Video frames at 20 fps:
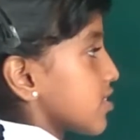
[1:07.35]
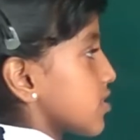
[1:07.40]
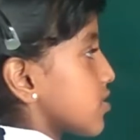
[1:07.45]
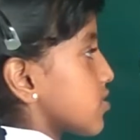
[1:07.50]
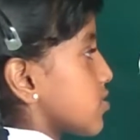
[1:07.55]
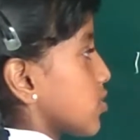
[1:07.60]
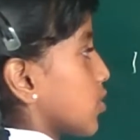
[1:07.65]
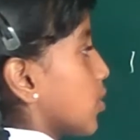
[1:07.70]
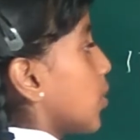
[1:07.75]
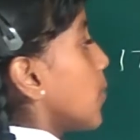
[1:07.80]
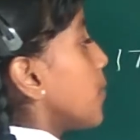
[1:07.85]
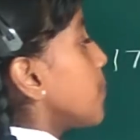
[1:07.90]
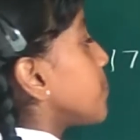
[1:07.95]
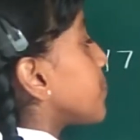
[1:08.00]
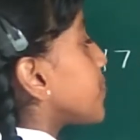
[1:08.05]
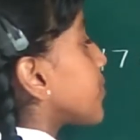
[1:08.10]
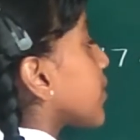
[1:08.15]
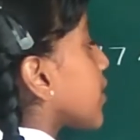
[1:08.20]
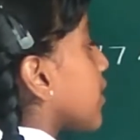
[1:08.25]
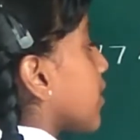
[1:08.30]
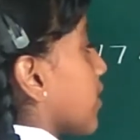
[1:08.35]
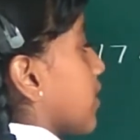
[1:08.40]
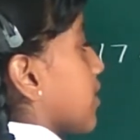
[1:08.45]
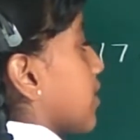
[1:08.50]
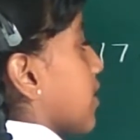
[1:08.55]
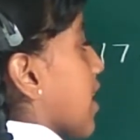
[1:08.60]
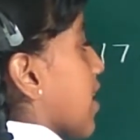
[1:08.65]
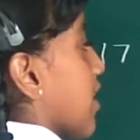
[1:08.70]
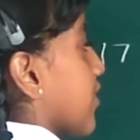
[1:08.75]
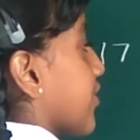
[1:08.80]
So,
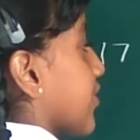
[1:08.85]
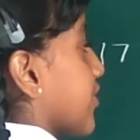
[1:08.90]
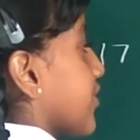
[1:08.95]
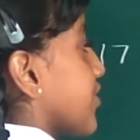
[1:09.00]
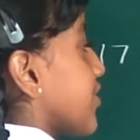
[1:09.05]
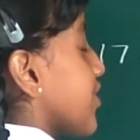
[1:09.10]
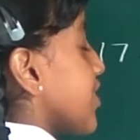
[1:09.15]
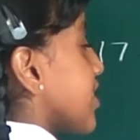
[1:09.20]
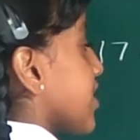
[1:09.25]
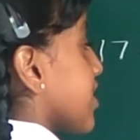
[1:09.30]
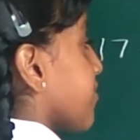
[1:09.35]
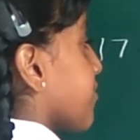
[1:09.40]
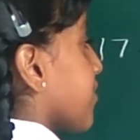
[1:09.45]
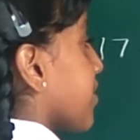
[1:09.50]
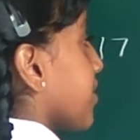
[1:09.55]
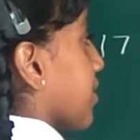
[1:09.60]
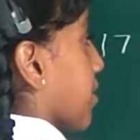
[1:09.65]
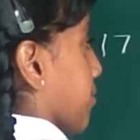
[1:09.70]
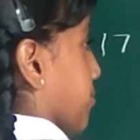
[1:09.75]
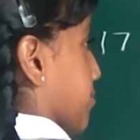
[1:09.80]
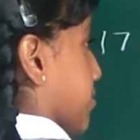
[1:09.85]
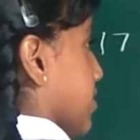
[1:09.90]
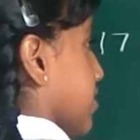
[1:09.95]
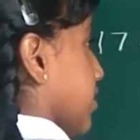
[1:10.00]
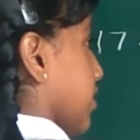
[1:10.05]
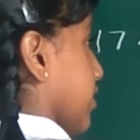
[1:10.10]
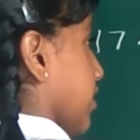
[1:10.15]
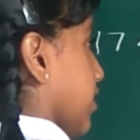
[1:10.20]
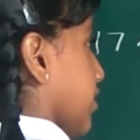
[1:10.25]
as it is an even number,